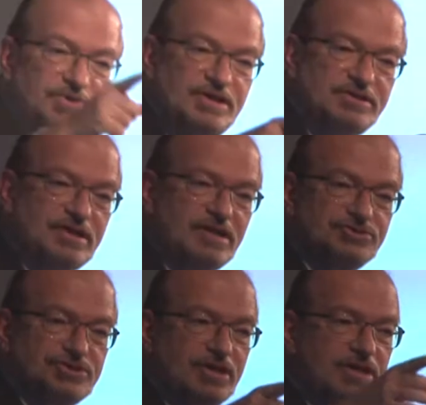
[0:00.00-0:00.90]

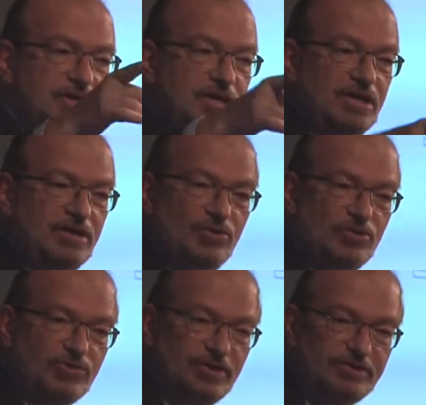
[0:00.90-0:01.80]
Natasha in
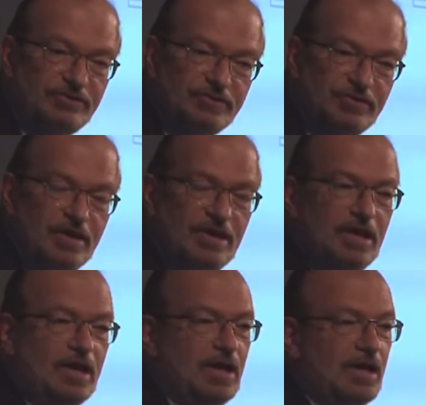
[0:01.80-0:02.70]
Ohrid,
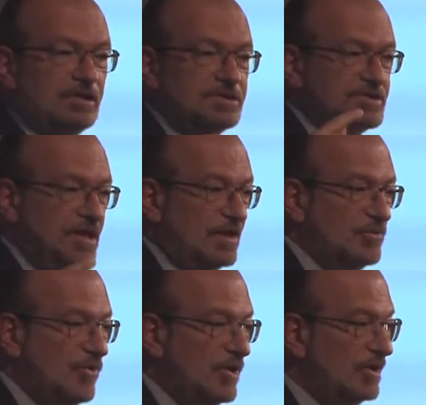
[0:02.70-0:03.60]
the
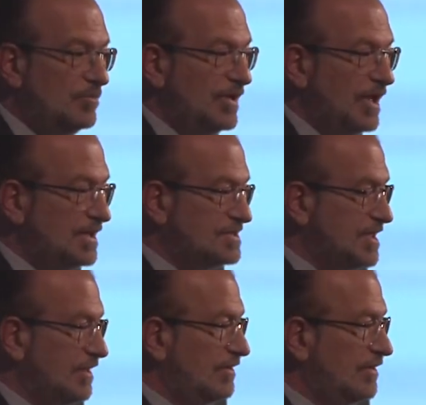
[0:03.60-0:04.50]
second one by
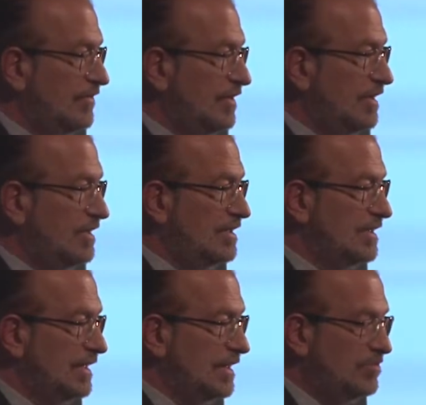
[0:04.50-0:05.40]
Alexander in
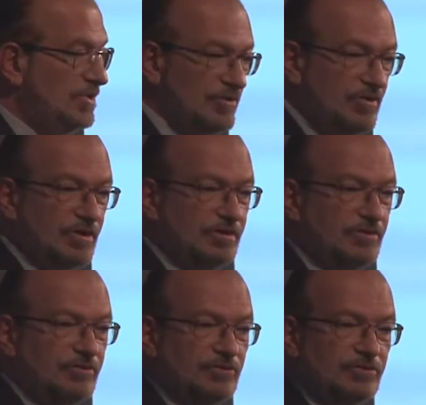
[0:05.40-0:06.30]
Piran,
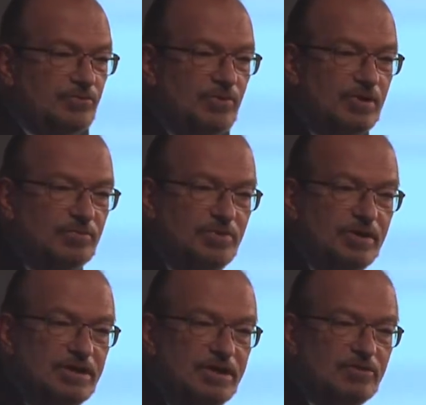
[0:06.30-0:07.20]
the third one
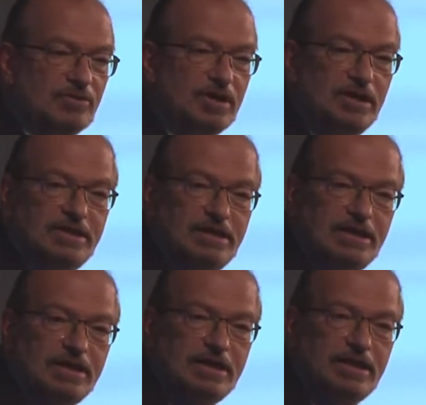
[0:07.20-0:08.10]
by Nikola
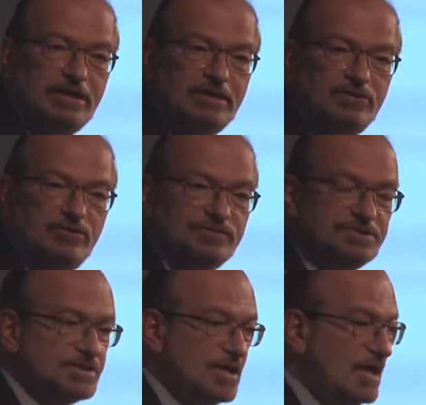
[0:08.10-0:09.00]
Emilia in Novi
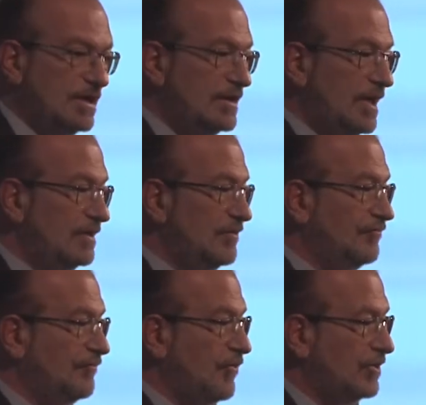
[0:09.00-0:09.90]
Sad, and the
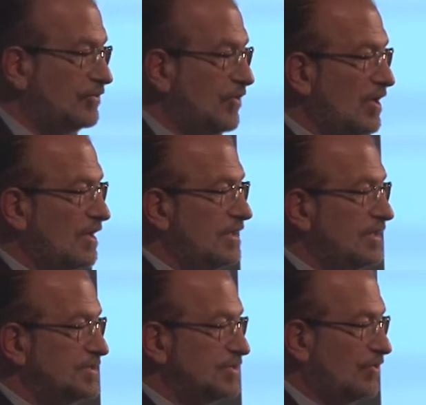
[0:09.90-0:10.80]
fourth one
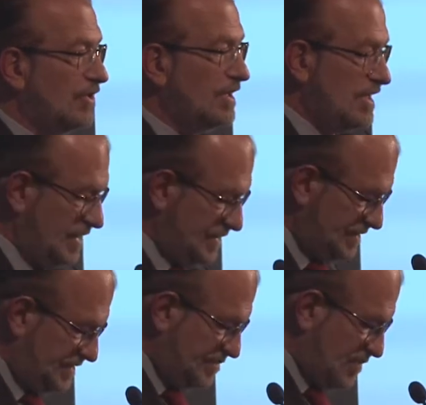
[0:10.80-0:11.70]
is
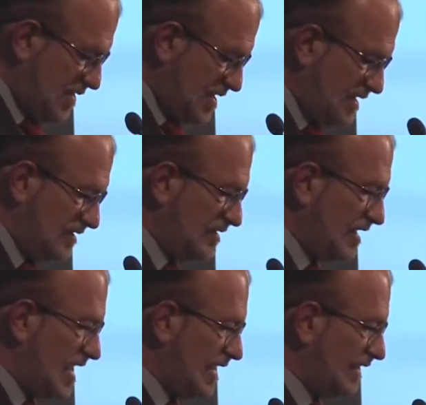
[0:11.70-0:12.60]
organized by
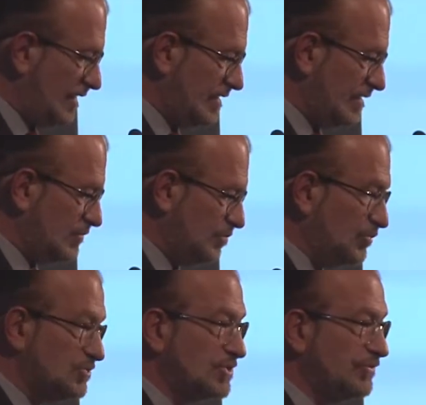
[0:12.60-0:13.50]
Tarik
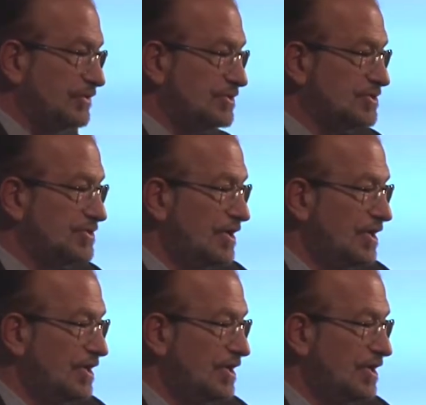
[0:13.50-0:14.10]
Kupusovic